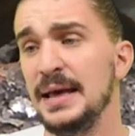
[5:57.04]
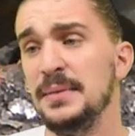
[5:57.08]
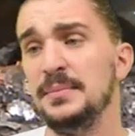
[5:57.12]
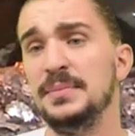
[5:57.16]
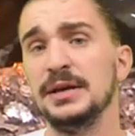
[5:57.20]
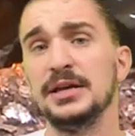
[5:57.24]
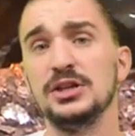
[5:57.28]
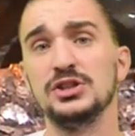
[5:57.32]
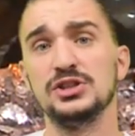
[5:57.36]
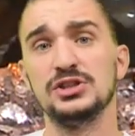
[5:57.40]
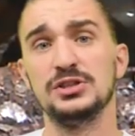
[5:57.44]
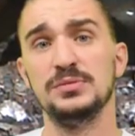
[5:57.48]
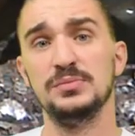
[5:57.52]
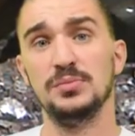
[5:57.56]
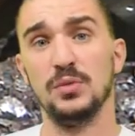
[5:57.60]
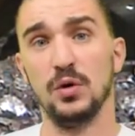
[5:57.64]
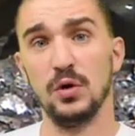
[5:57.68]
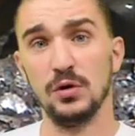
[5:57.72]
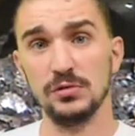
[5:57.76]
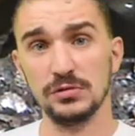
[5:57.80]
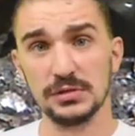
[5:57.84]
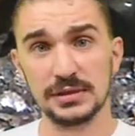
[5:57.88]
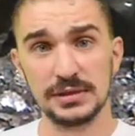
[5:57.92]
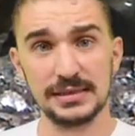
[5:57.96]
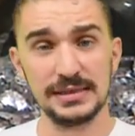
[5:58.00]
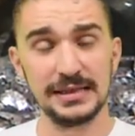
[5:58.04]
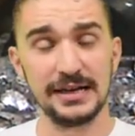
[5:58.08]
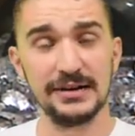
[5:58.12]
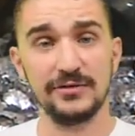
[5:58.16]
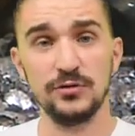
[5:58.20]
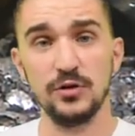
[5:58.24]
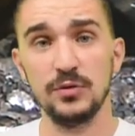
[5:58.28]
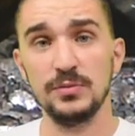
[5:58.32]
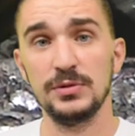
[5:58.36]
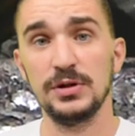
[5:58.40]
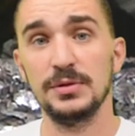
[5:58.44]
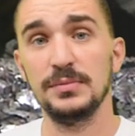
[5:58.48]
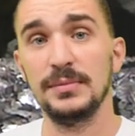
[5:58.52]
because the molten
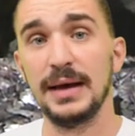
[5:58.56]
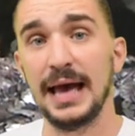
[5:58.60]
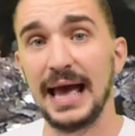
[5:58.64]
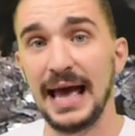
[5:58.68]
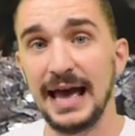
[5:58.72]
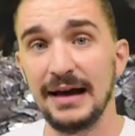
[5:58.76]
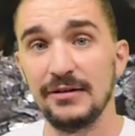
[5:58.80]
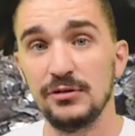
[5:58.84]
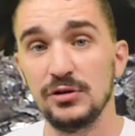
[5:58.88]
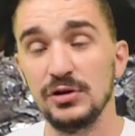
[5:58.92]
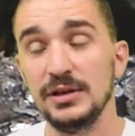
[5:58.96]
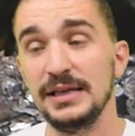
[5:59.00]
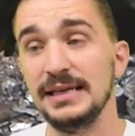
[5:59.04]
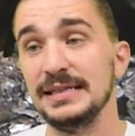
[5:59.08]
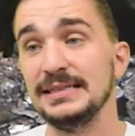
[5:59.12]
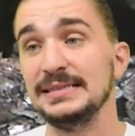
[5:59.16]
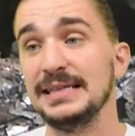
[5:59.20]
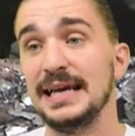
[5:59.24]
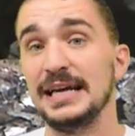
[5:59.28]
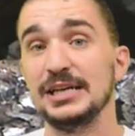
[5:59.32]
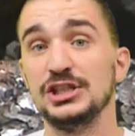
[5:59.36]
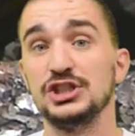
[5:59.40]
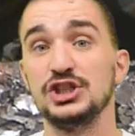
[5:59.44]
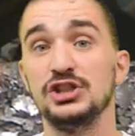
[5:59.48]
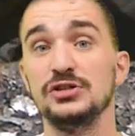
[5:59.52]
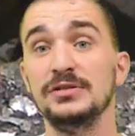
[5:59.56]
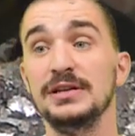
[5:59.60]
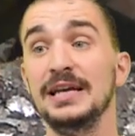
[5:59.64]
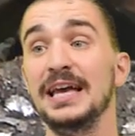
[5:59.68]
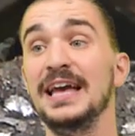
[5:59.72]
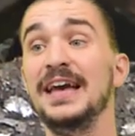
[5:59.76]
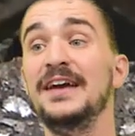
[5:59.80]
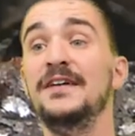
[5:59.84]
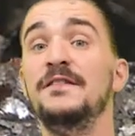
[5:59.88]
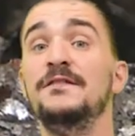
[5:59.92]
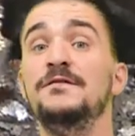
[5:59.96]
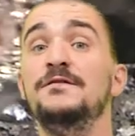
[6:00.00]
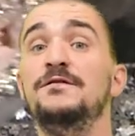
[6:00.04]
aluminum alloy is actually
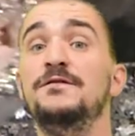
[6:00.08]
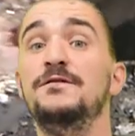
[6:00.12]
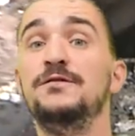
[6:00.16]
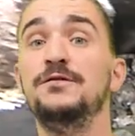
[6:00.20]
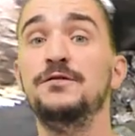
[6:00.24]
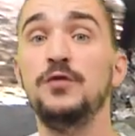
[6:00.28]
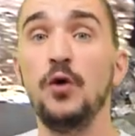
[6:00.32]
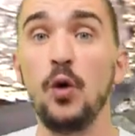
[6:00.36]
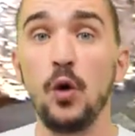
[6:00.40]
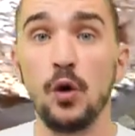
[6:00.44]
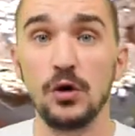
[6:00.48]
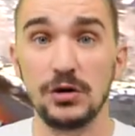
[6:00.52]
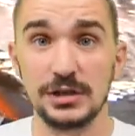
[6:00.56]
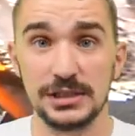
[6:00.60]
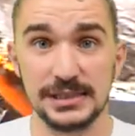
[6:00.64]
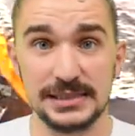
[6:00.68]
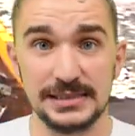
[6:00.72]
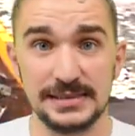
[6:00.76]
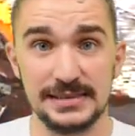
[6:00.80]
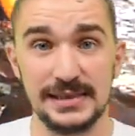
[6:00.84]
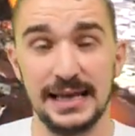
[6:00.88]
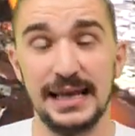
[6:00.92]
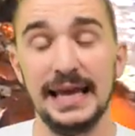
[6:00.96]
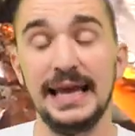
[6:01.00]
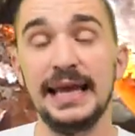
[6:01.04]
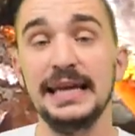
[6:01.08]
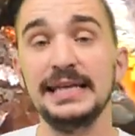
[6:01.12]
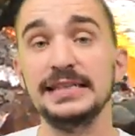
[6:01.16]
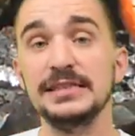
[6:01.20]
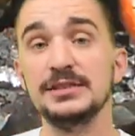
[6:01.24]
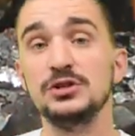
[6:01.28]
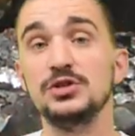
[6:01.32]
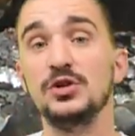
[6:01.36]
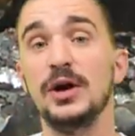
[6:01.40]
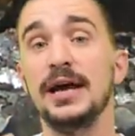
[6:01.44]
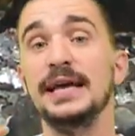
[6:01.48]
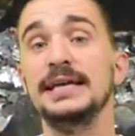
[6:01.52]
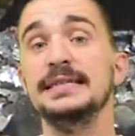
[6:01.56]
forced
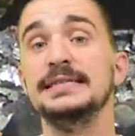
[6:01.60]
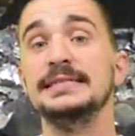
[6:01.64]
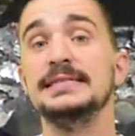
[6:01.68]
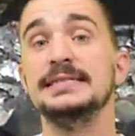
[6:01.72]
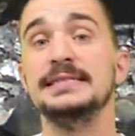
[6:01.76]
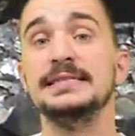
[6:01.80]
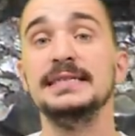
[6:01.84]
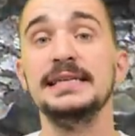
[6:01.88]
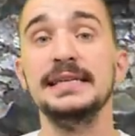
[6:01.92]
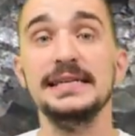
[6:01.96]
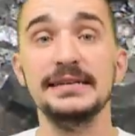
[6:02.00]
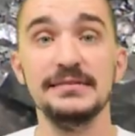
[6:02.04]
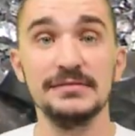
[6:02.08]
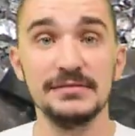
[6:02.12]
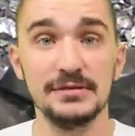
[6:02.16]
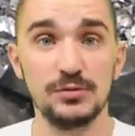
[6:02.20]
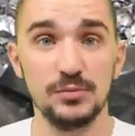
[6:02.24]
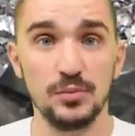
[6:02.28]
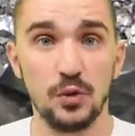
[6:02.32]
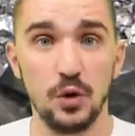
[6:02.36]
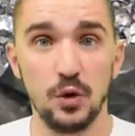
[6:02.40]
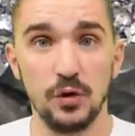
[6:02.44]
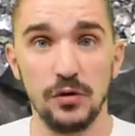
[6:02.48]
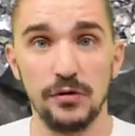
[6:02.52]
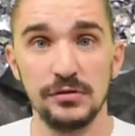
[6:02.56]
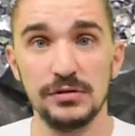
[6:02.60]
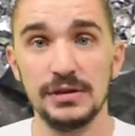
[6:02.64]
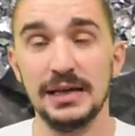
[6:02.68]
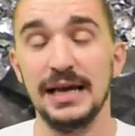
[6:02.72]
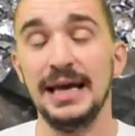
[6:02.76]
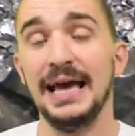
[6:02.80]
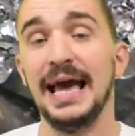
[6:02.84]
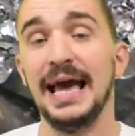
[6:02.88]
into a sealed mold